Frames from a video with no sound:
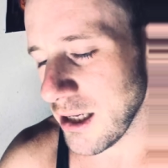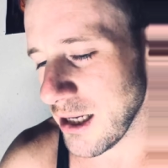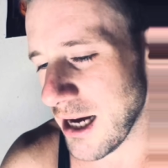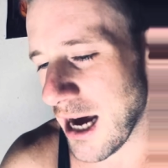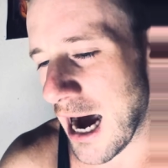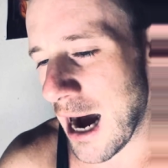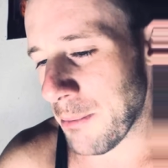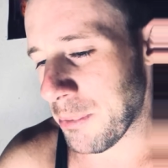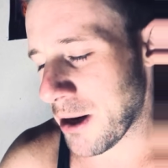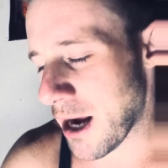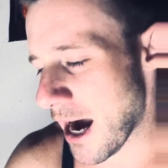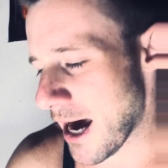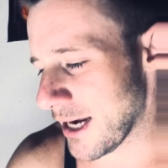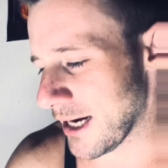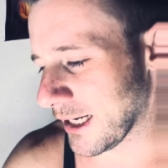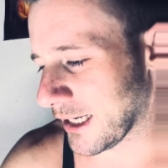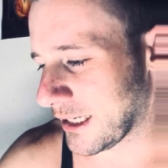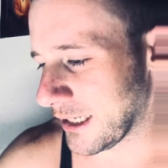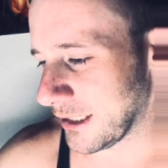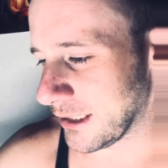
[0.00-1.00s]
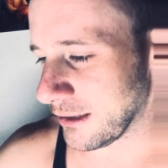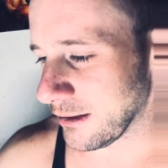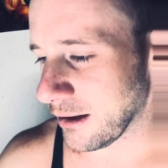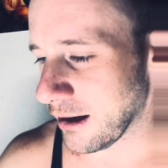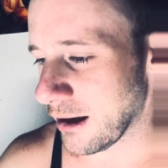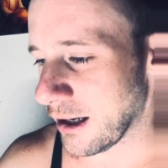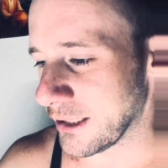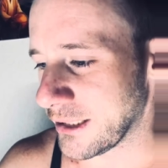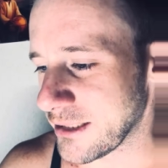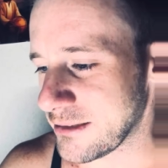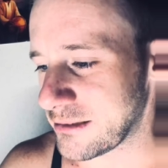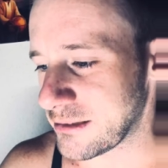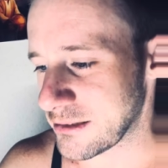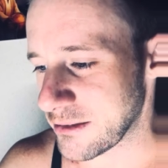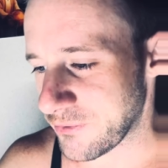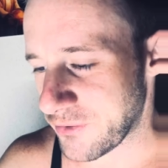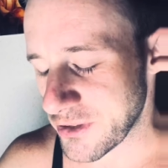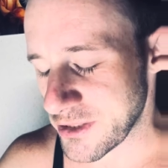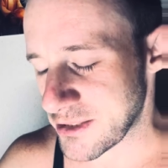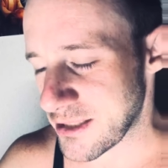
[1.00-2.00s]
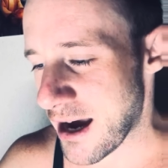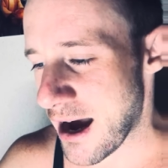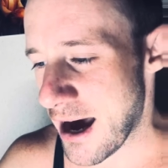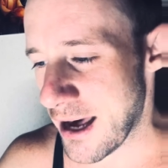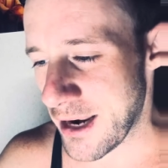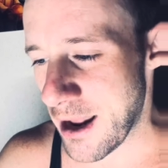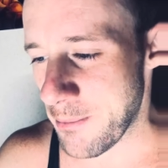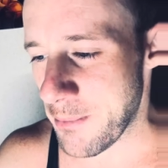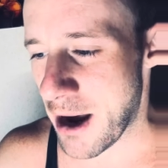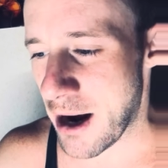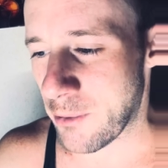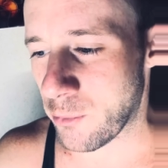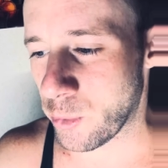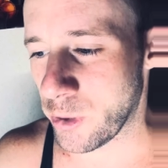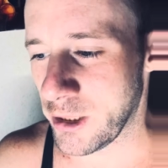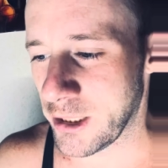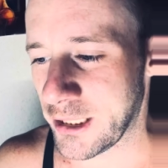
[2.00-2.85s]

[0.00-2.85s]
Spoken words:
I'm kind of getting, this is a facade. I'm not really